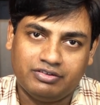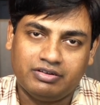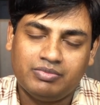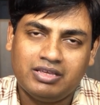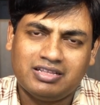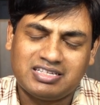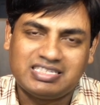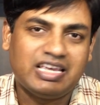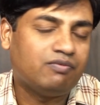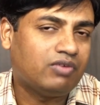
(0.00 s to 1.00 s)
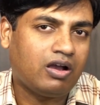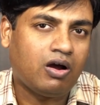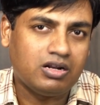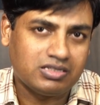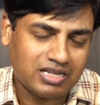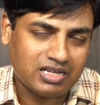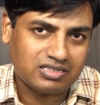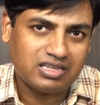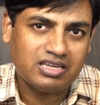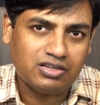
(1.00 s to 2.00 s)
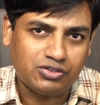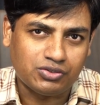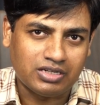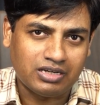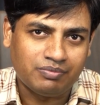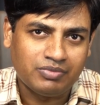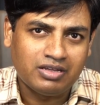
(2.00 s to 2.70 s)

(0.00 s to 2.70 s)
The same way God is asking you today,